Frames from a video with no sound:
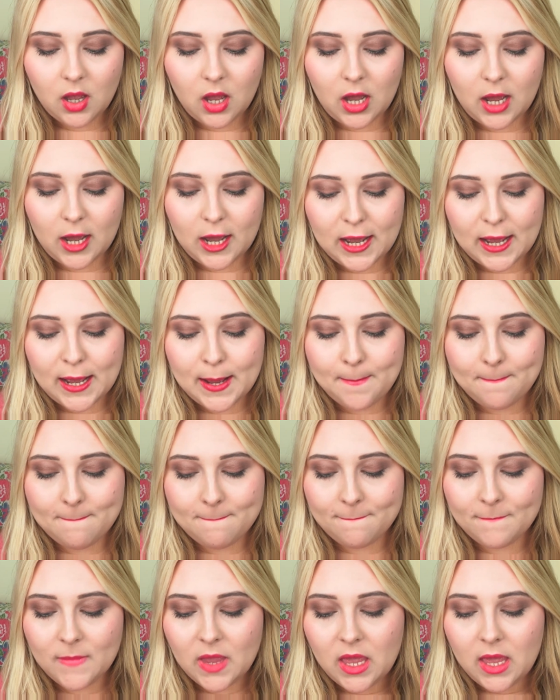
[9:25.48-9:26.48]

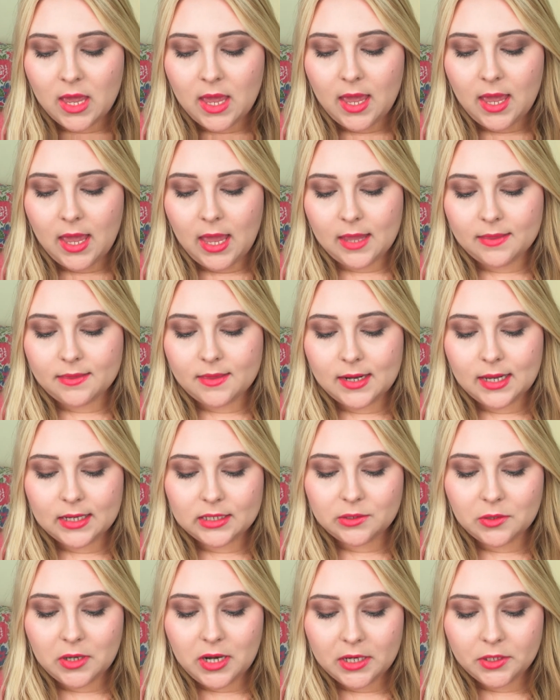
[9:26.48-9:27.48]
And the
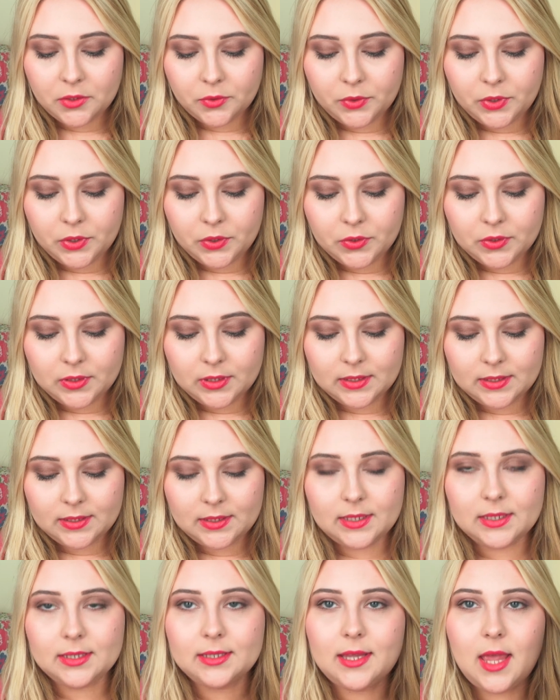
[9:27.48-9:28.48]
next one I don't use is
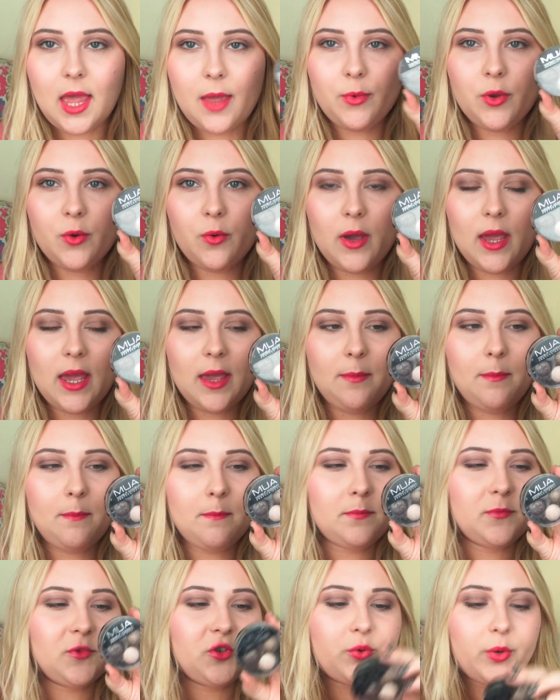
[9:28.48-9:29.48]
this MUA
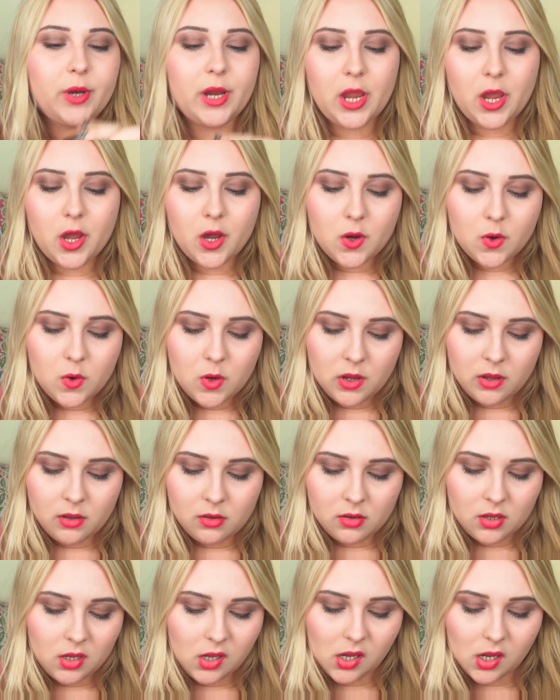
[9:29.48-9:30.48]
Trio.
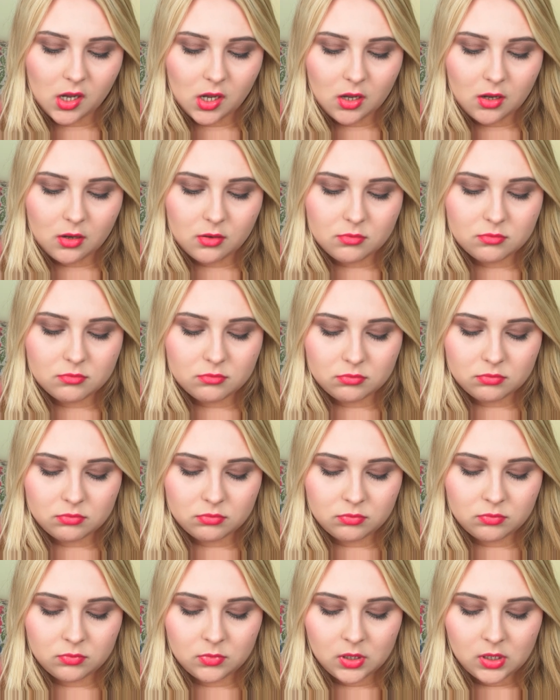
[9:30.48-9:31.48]

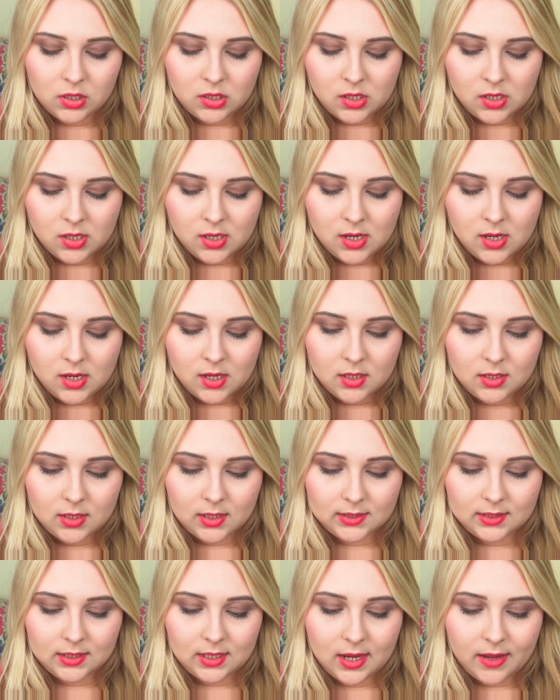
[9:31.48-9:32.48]

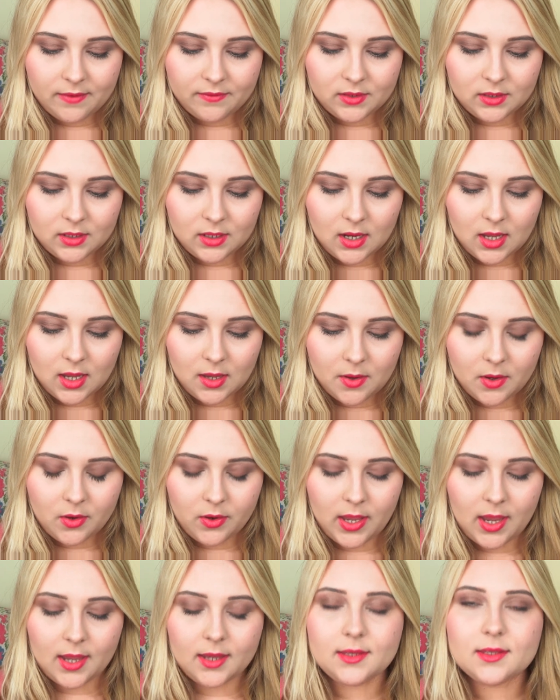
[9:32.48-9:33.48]
Does it have the name? Oh
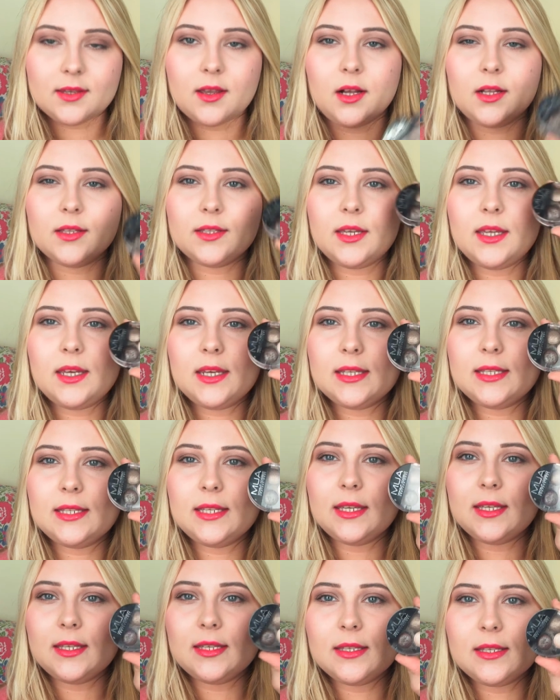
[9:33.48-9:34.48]
yeah, it's called
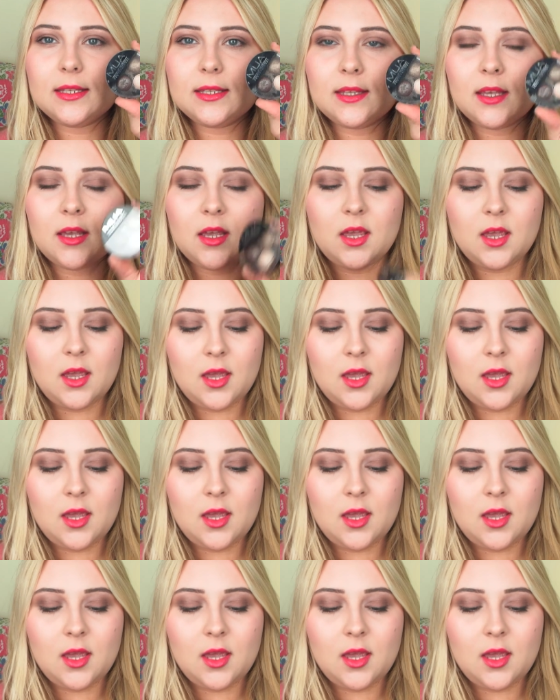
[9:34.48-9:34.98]
Innocence.